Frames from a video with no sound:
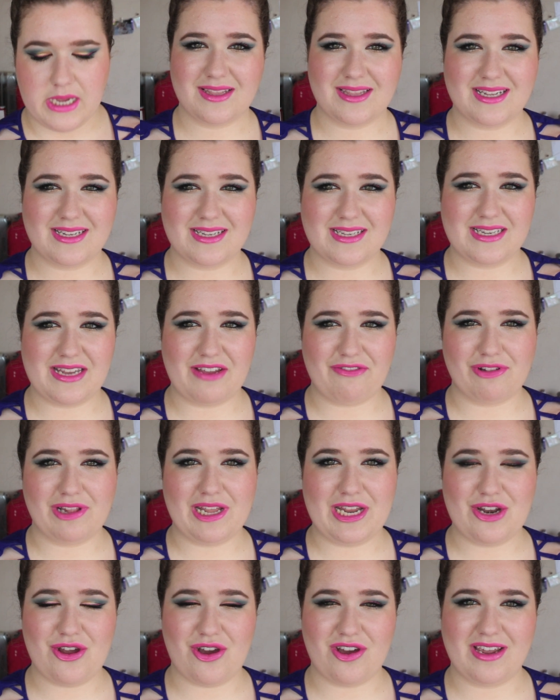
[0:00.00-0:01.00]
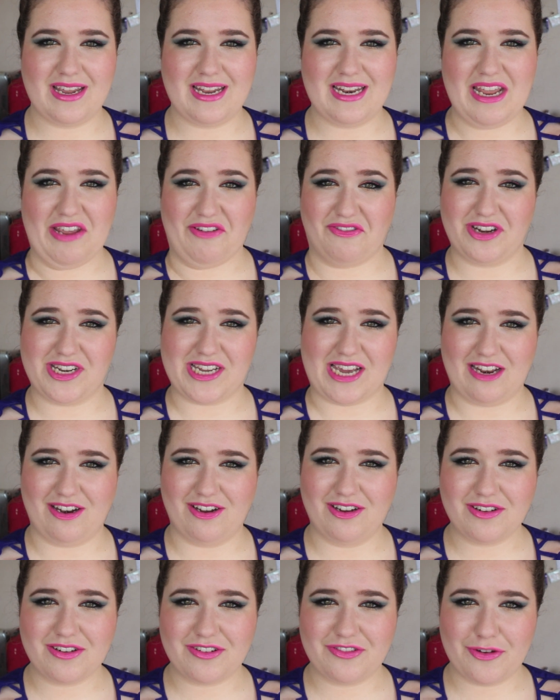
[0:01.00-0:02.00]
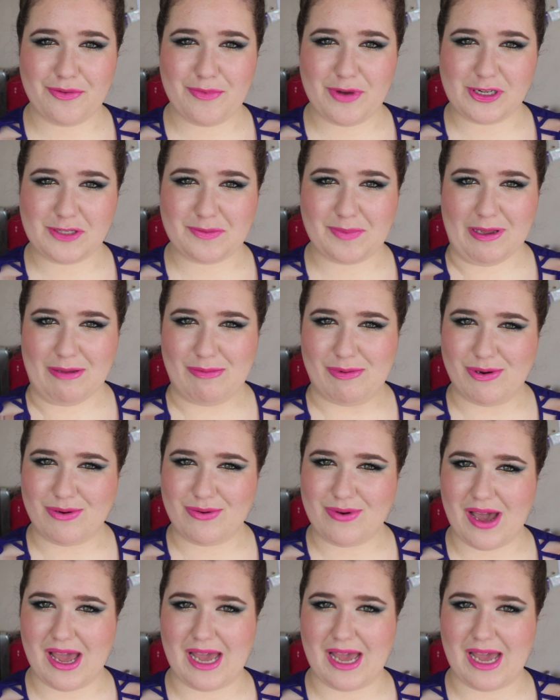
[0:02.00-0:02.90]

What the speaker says: This is definitely not an everyday look for most people.